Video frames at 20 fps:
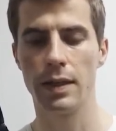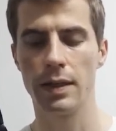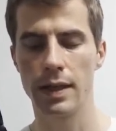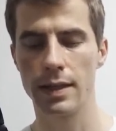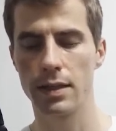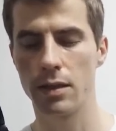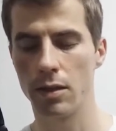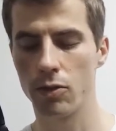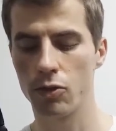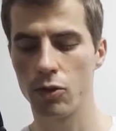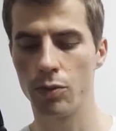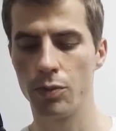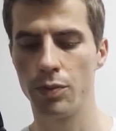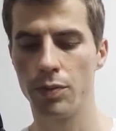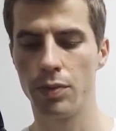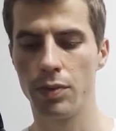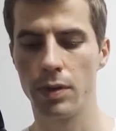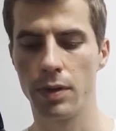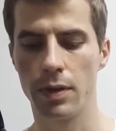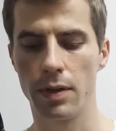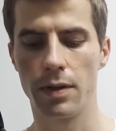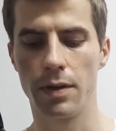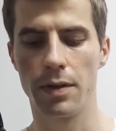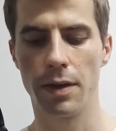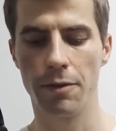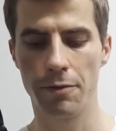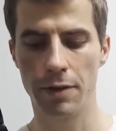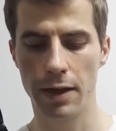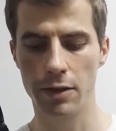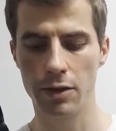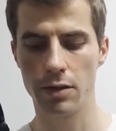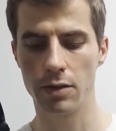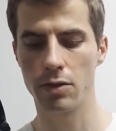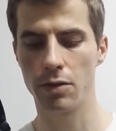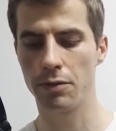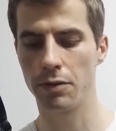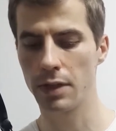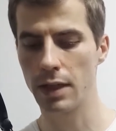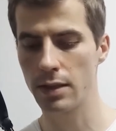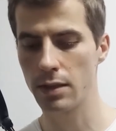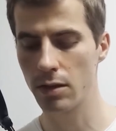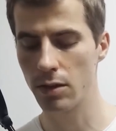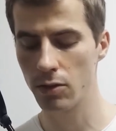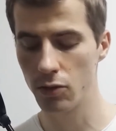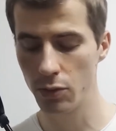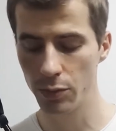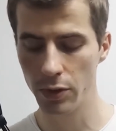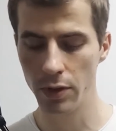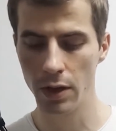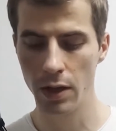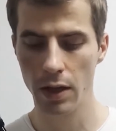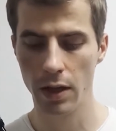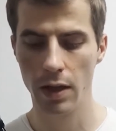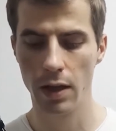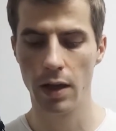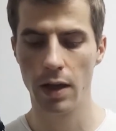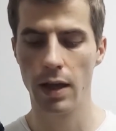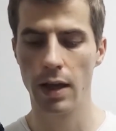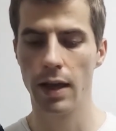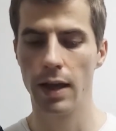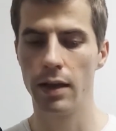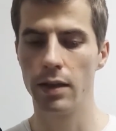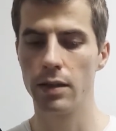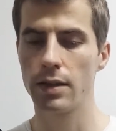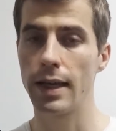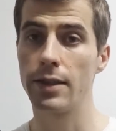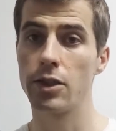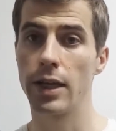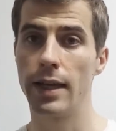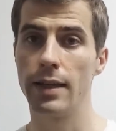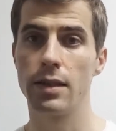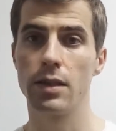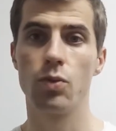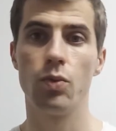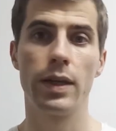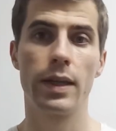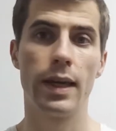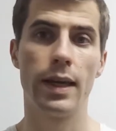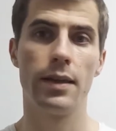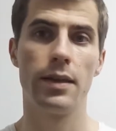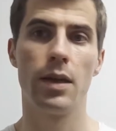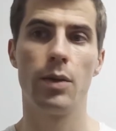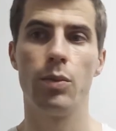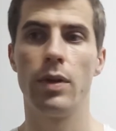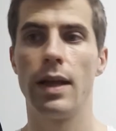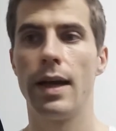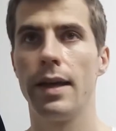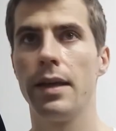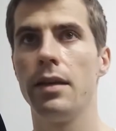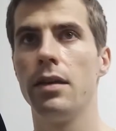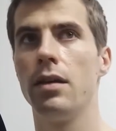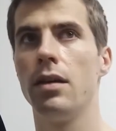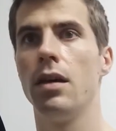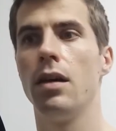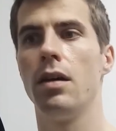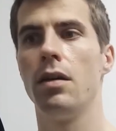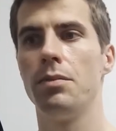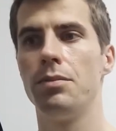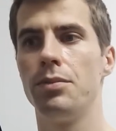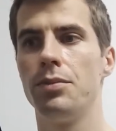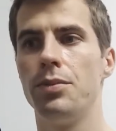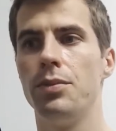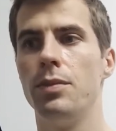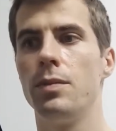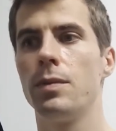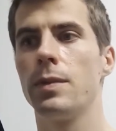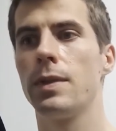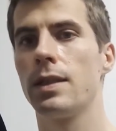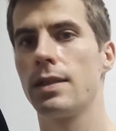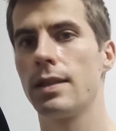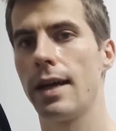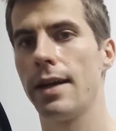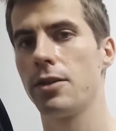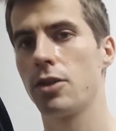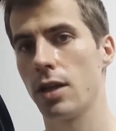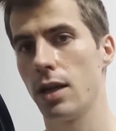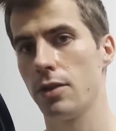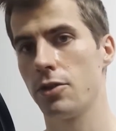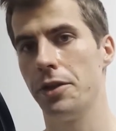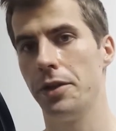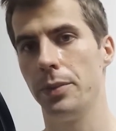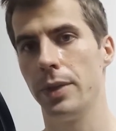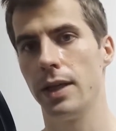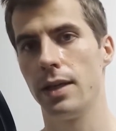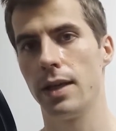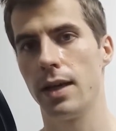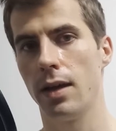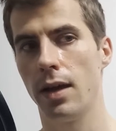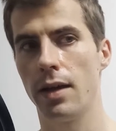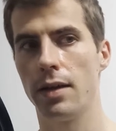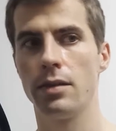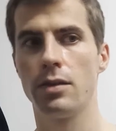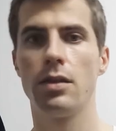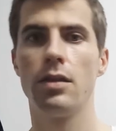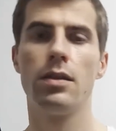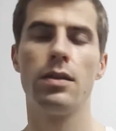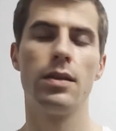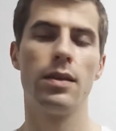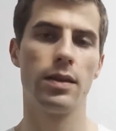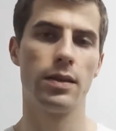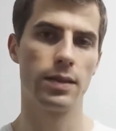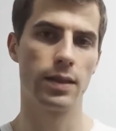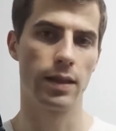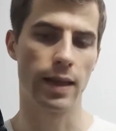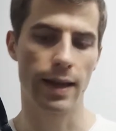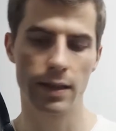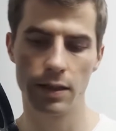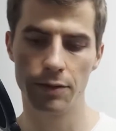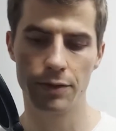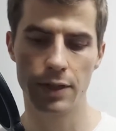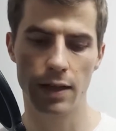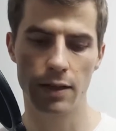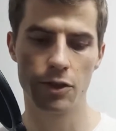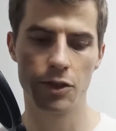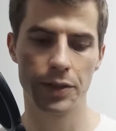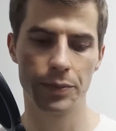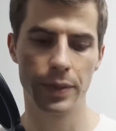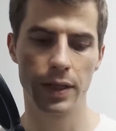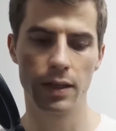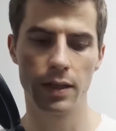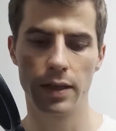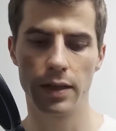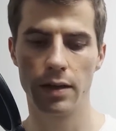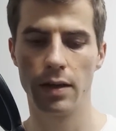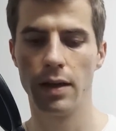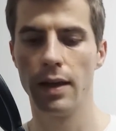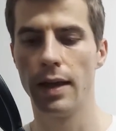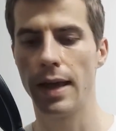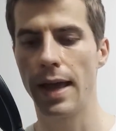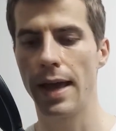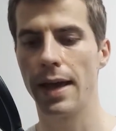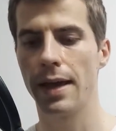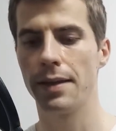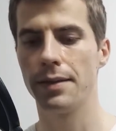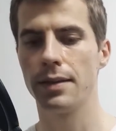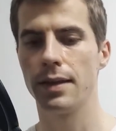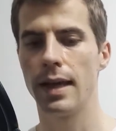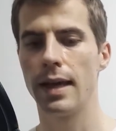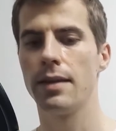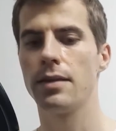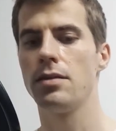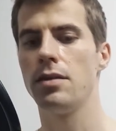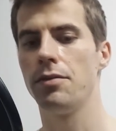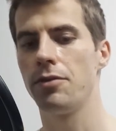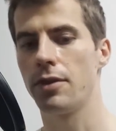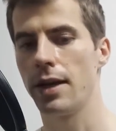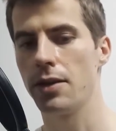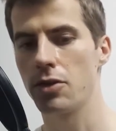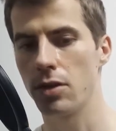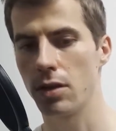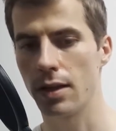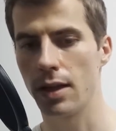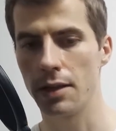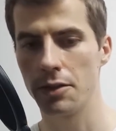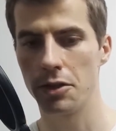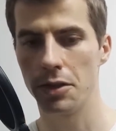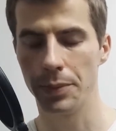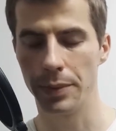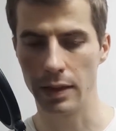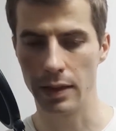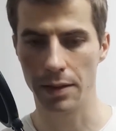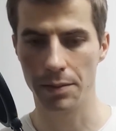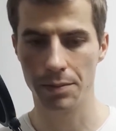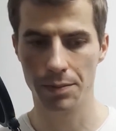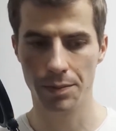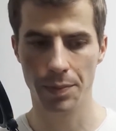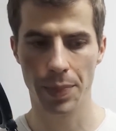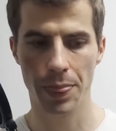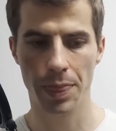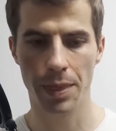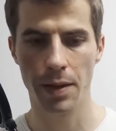intestinal group infections of intestinal group, in such cases we can apply such culture media as selective culture media and as differential culture media.